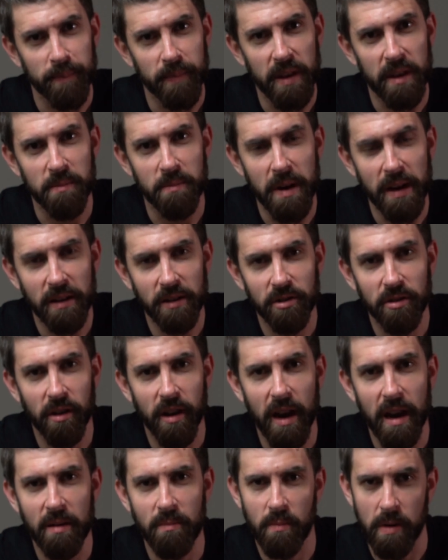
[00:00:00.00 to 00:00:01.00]
It makes your
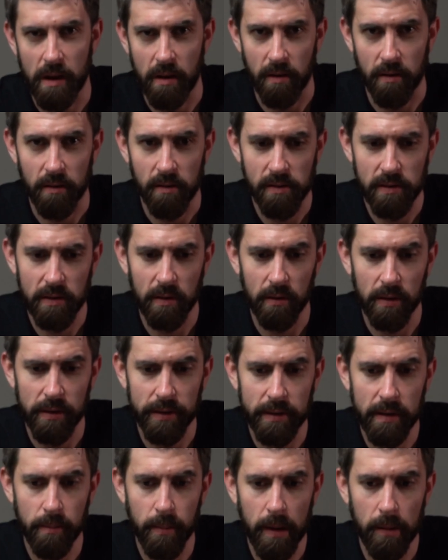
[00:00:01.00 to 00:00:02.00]
aim better. So the
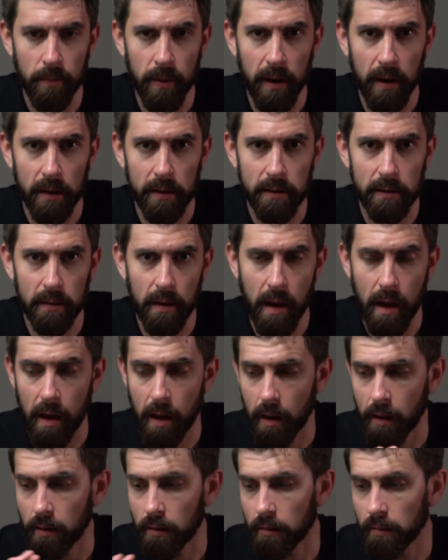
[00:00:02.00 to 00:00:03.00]
Zim Apex
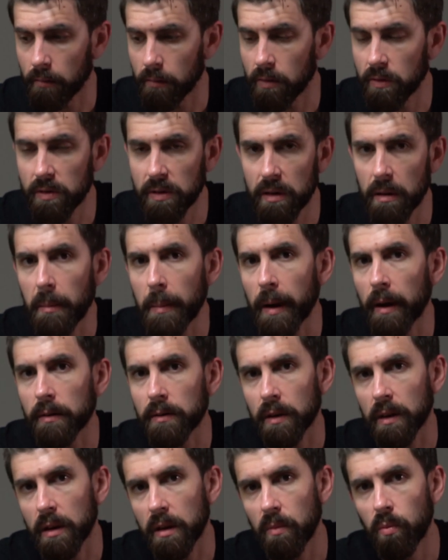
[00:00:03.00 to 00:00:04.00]
and using a
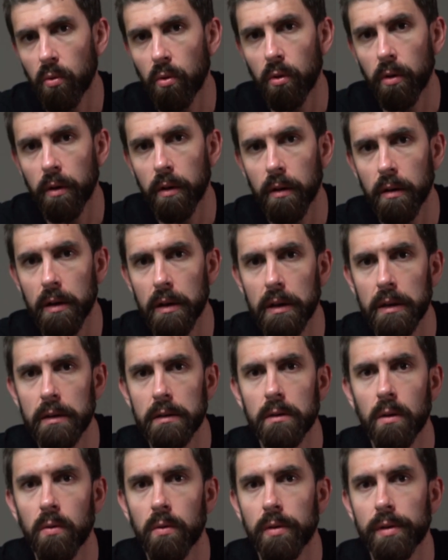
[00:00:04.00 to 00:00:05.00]
mouse and keyboard
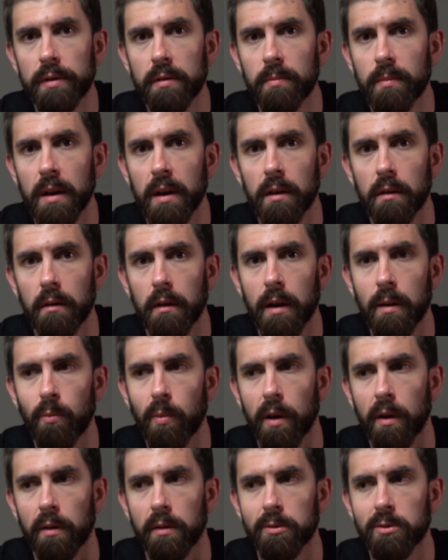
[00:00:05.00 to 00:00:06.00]
is going to make your aim
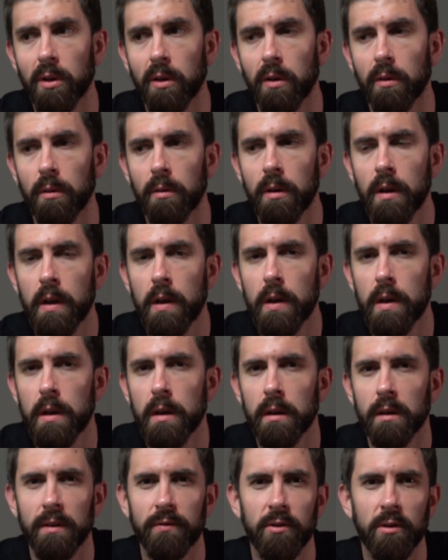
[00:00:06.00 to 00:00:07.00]
better. So
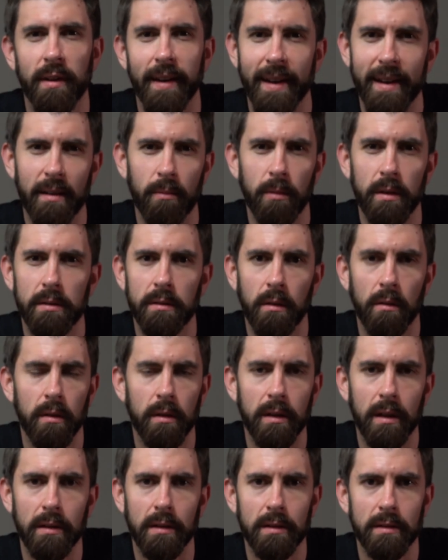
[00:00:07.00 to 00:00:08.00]
if your aim is the
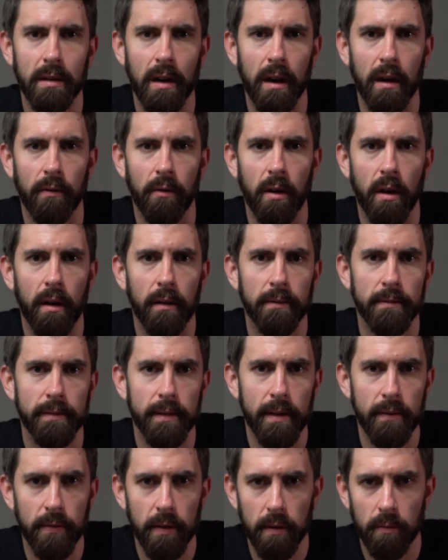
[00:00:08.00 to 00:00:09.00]
only thing that's kind of
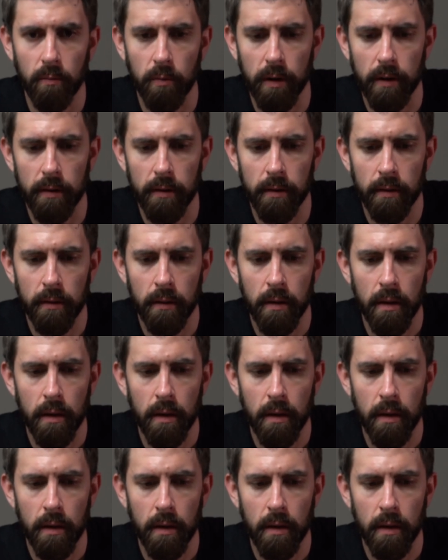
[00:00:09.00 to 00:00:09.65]
off, even with